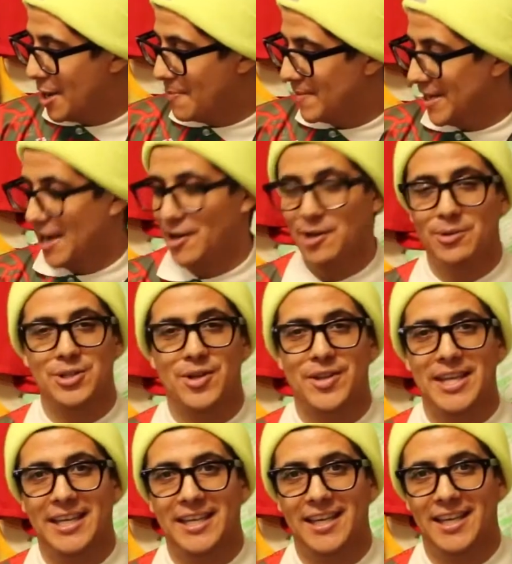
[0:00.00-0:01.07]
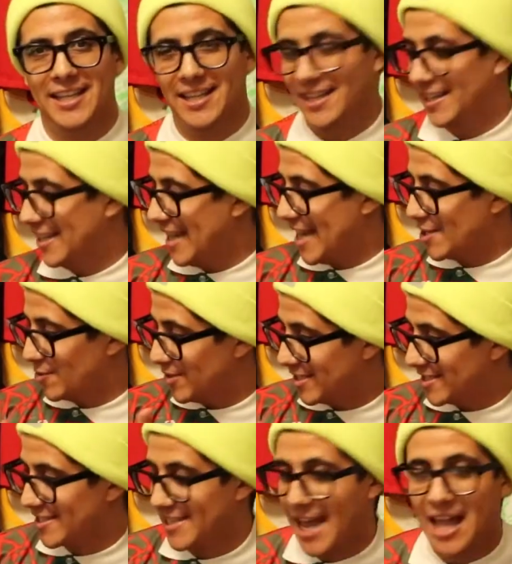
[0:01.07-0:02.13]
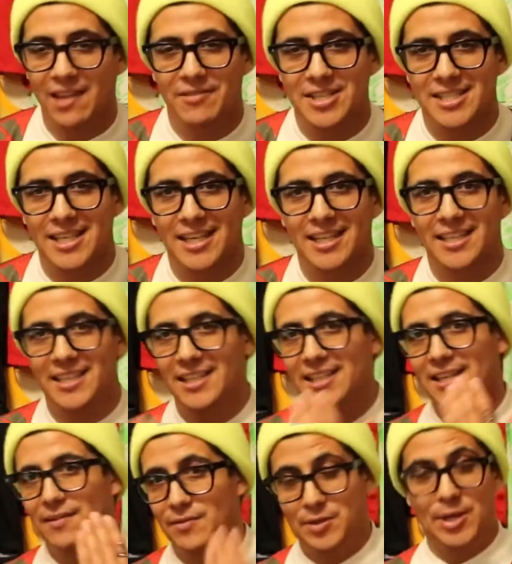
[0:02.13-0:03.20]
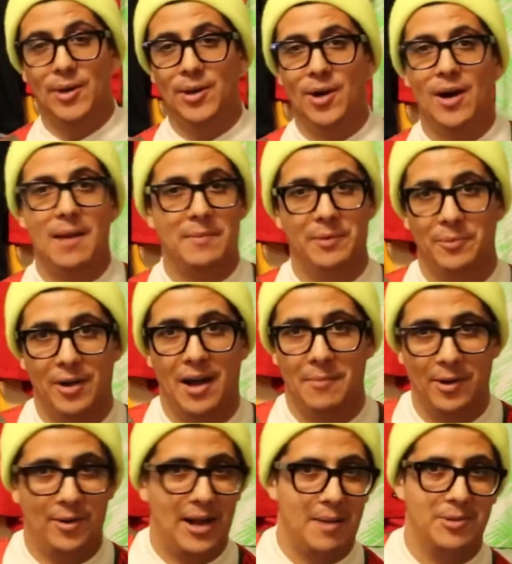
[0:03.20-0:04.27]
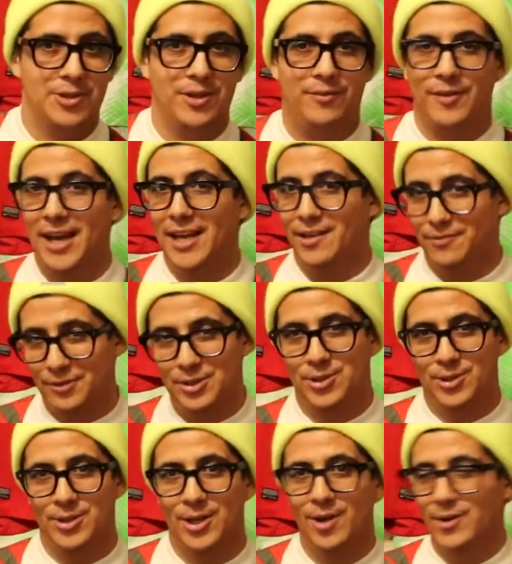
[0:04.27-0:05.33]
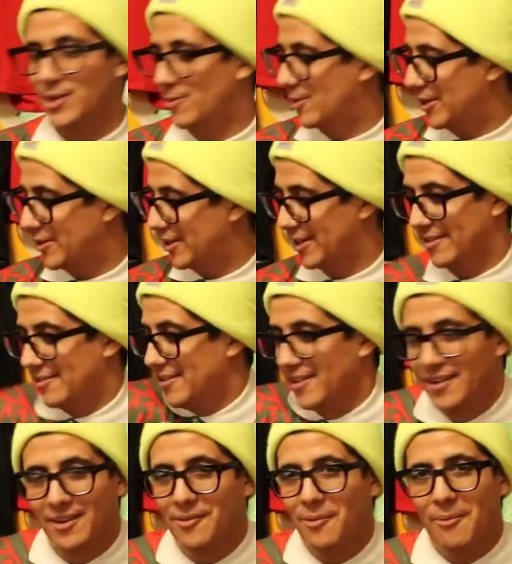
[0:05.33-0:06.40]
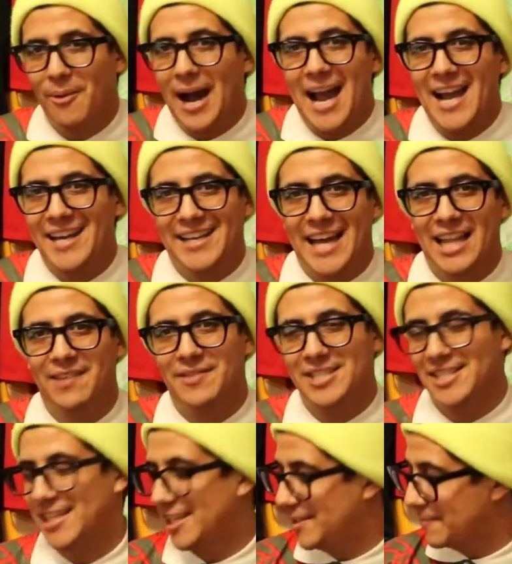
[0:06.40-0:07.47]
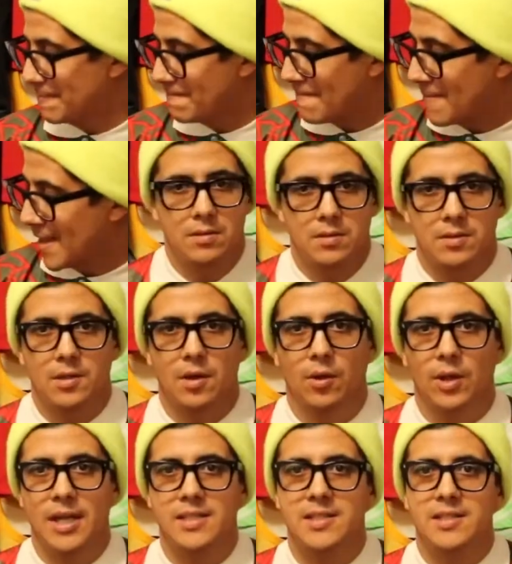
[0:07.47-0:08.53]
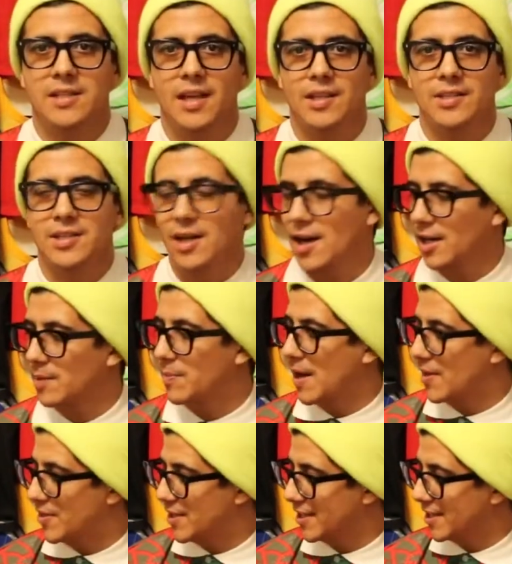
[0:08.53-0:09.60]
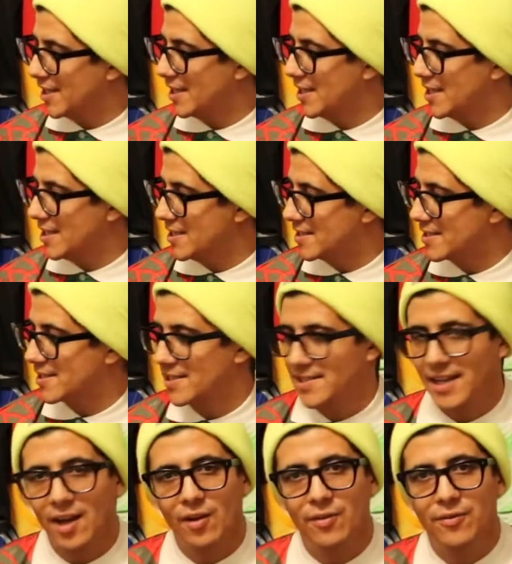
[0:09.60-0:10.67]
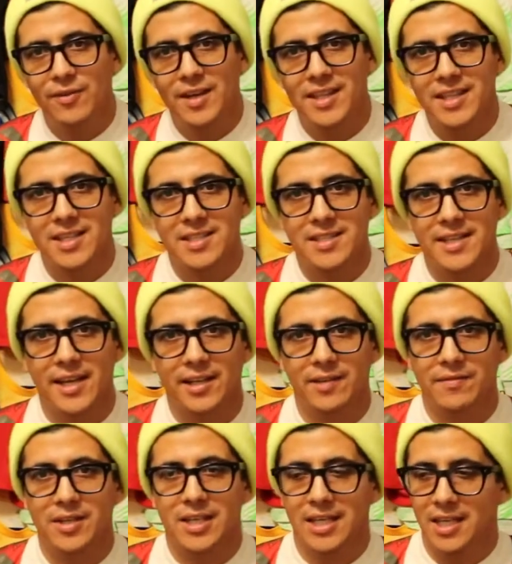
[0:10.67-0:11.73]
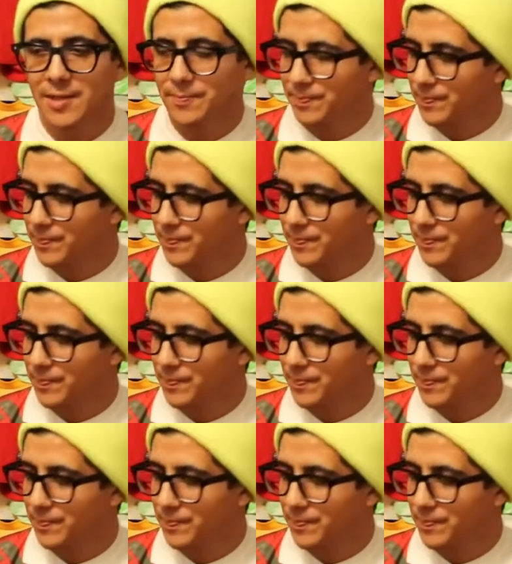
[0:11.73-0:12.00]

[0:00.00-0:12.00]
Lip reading: Now I know what you're thinking, Andrew, this is an Alaves kit. If you don't know, I'm a Real Madrid fan. If you do know, you're wondering why an Alaves kit. So let's talk about the kit itself and the aesthetic of the kit.